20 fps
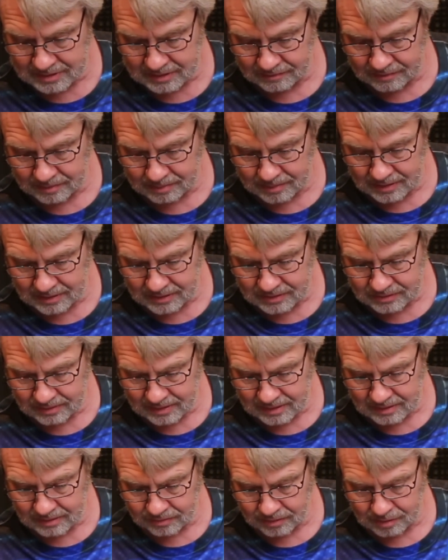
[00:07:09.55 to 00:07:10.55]
see if I'm reading this
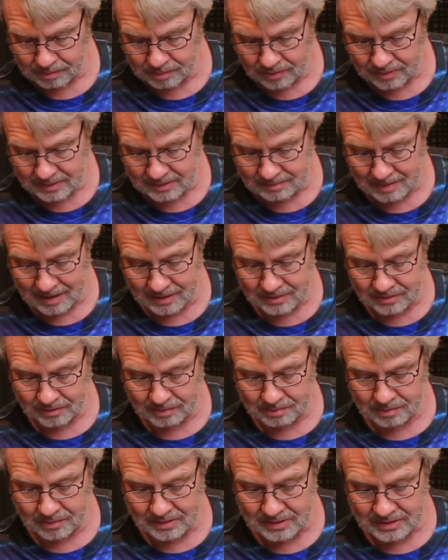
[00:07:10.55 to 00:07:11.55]
right. About 3.6
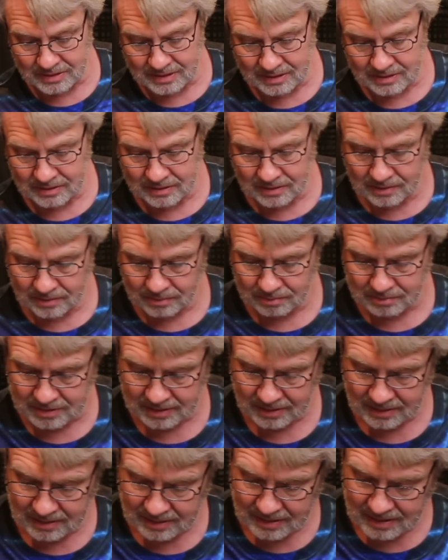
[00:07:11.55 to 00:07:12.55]
ohms
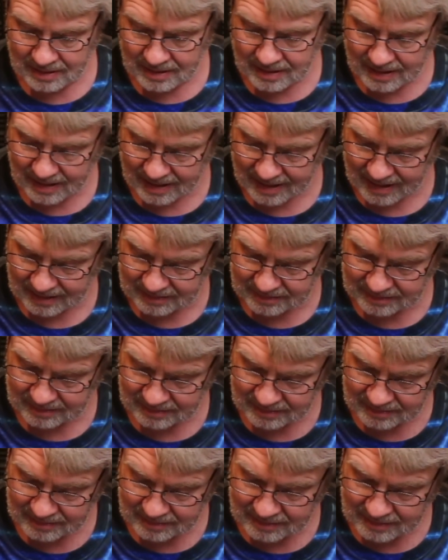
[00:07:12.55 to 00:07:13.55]
at
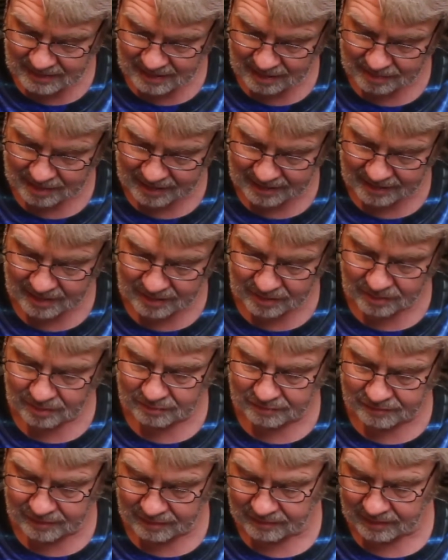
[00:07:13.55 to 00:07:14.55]
about
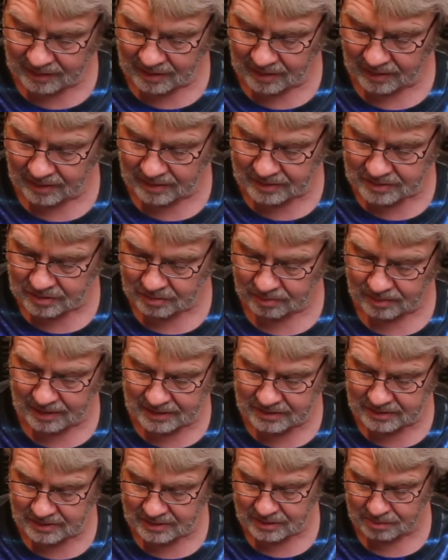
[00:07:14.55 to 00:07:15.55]
150 hertz. The
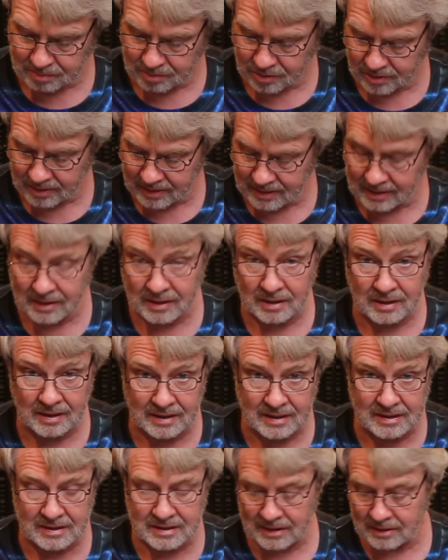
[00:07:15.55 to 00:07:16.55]
rest is a pretty
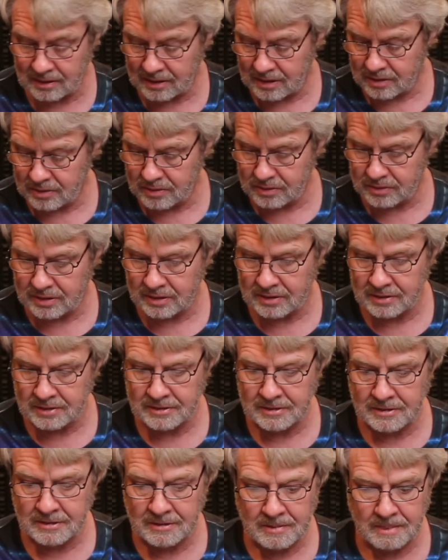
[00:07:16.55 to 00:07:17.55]
easy load.
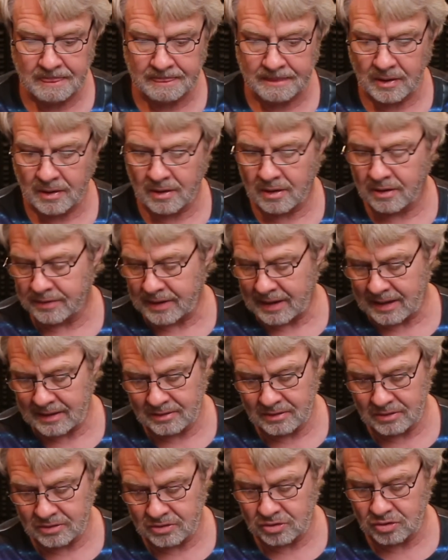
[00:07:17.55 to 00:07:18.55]
All that
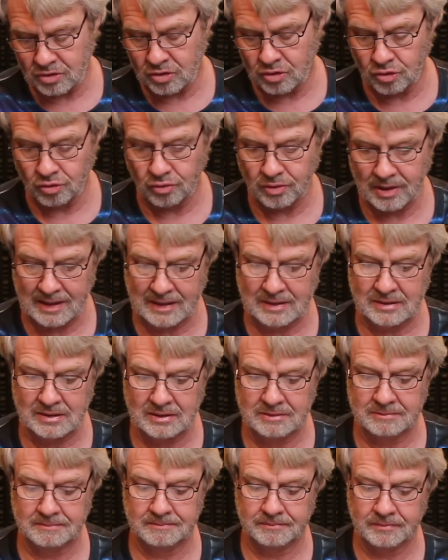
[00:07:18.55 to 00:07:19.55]
looks great.
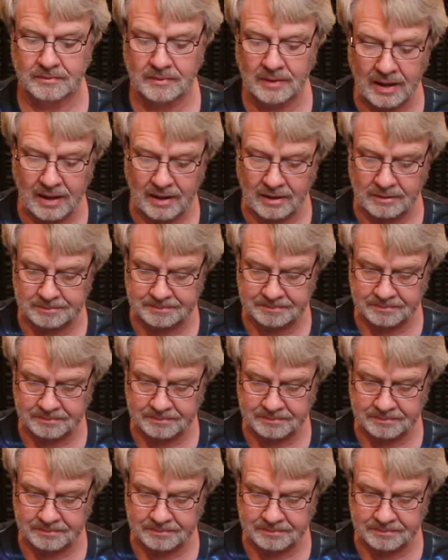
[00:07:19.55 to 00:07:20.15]
Now,